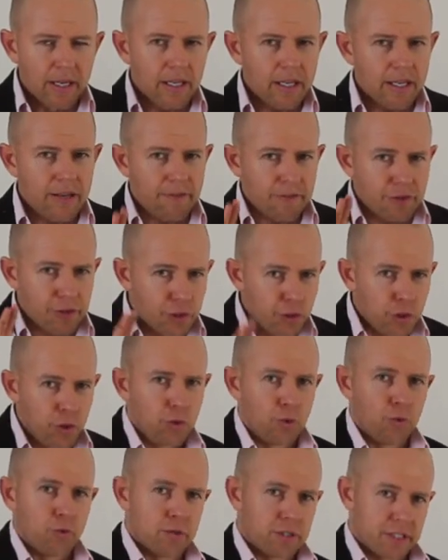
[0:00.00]
If
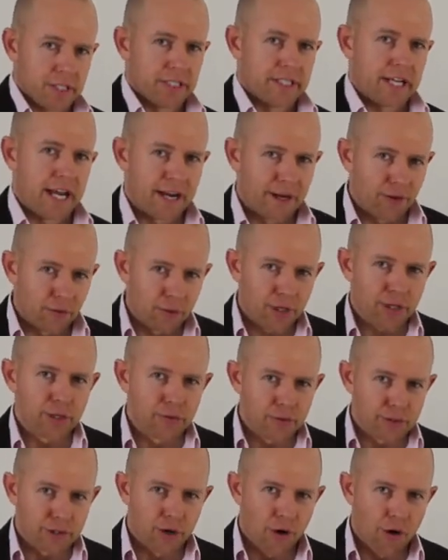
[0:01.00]
you sit down and look at
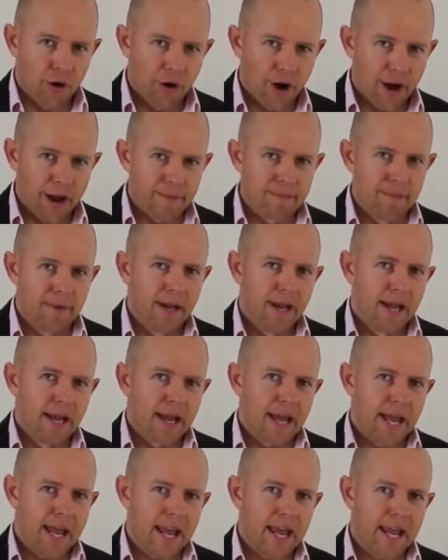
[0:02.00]
your time
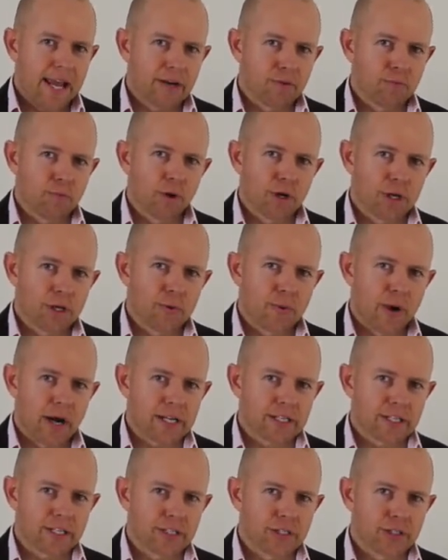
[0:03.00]
and what you
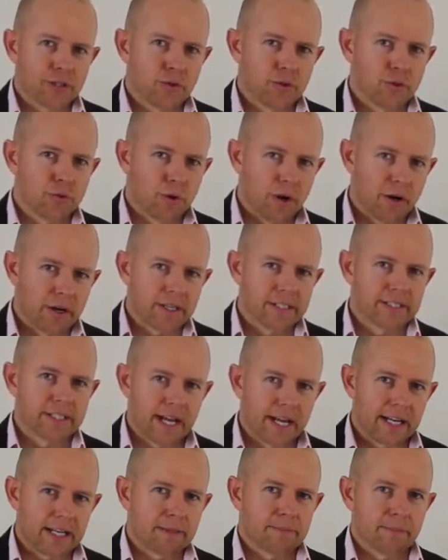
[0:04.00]
actually do on a
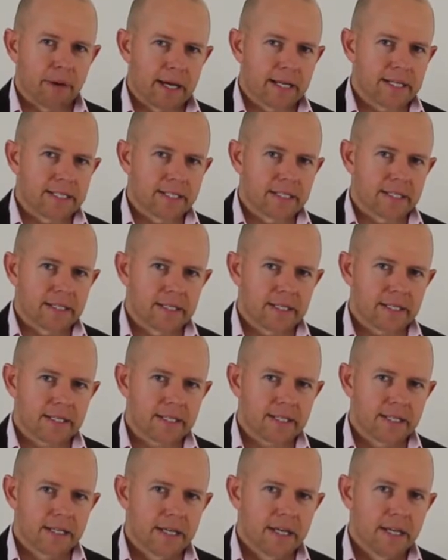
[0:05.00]
daily
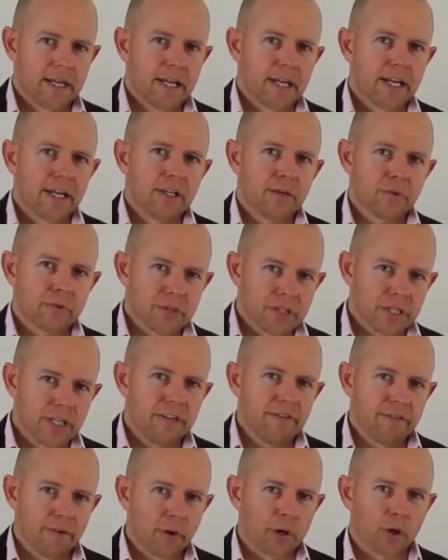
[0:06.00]
basis, you'll see
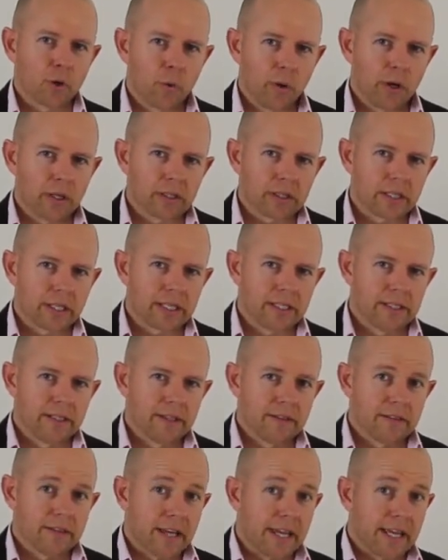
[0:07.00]
very quickly
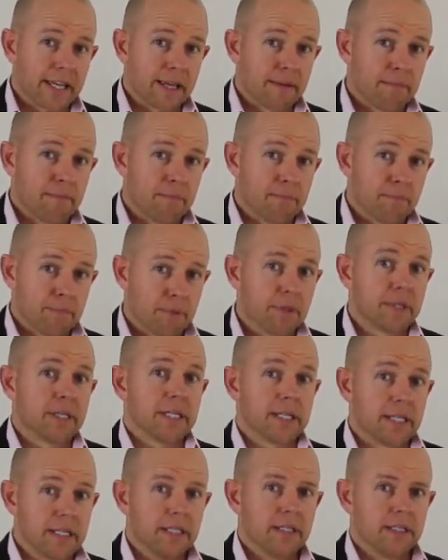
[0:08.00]
there can
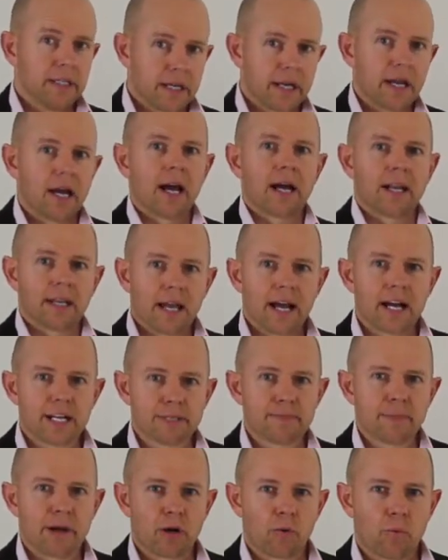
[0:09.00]
be a large
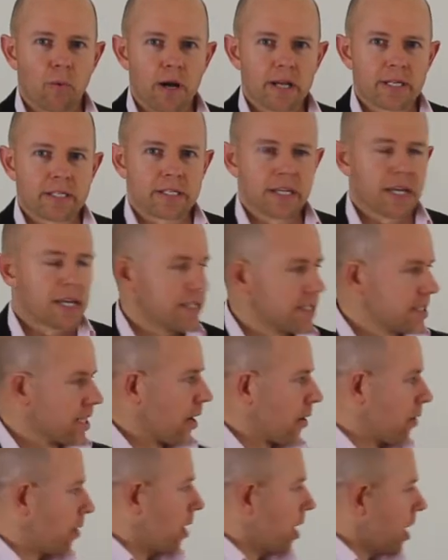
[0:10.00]
amount of waste there.
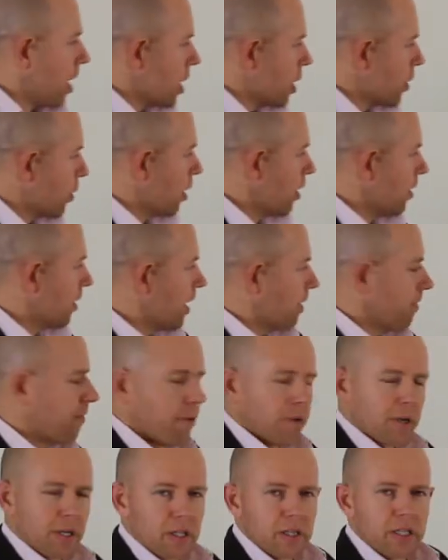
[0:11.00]
So you want to get
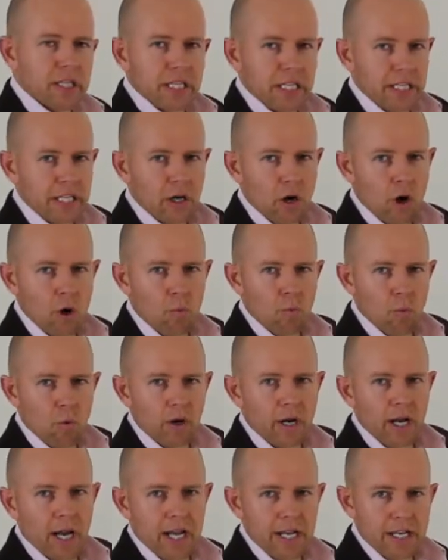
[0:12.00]
very clear on
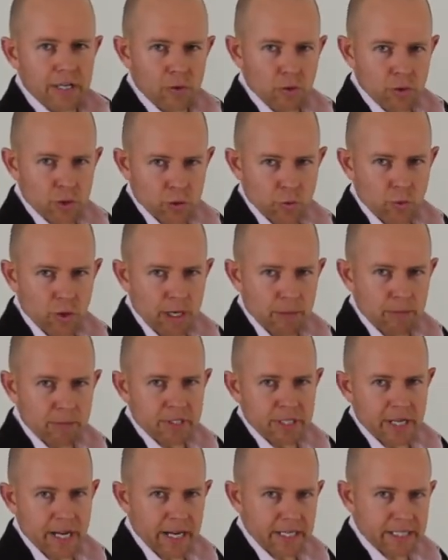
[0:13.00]
what are your
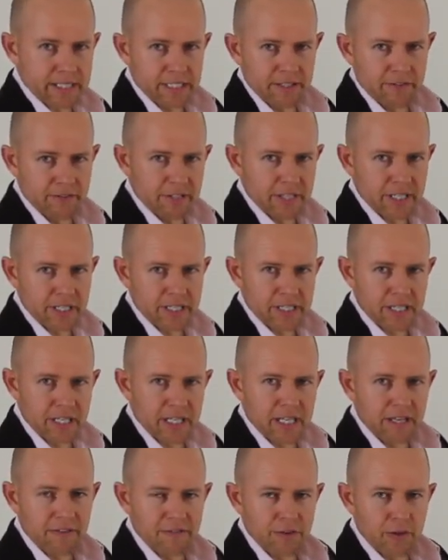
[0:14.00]
20% activities that
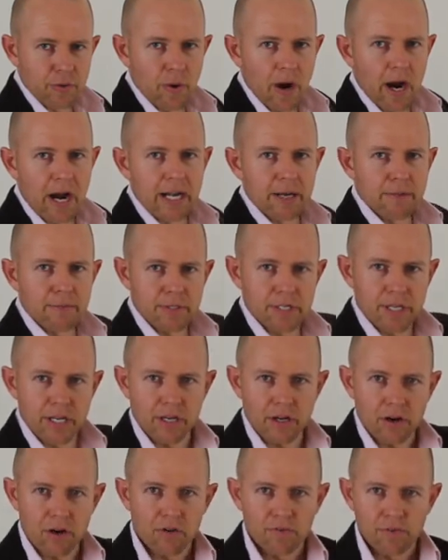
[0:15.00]
give you 80%
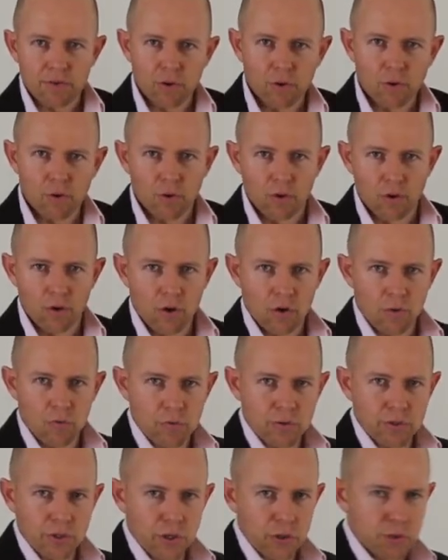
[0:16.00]
of your
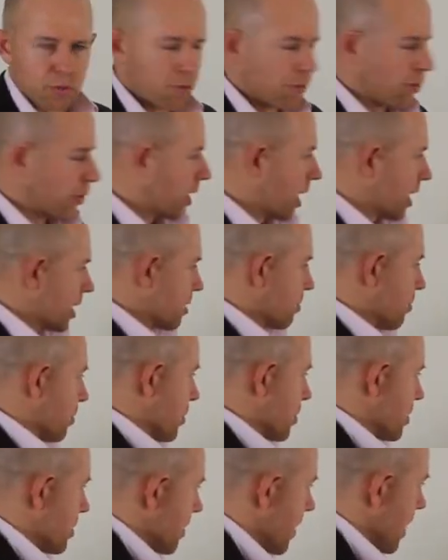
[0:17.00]
results with your
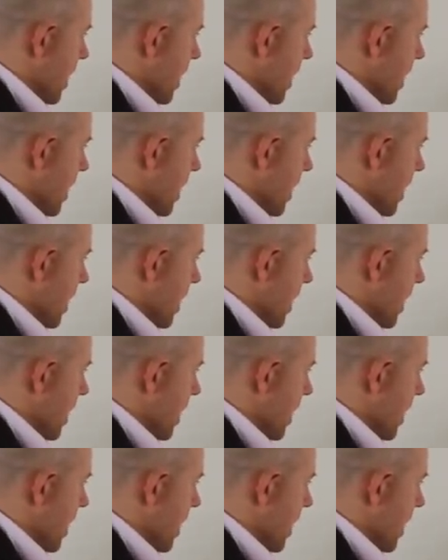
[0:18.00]
customers.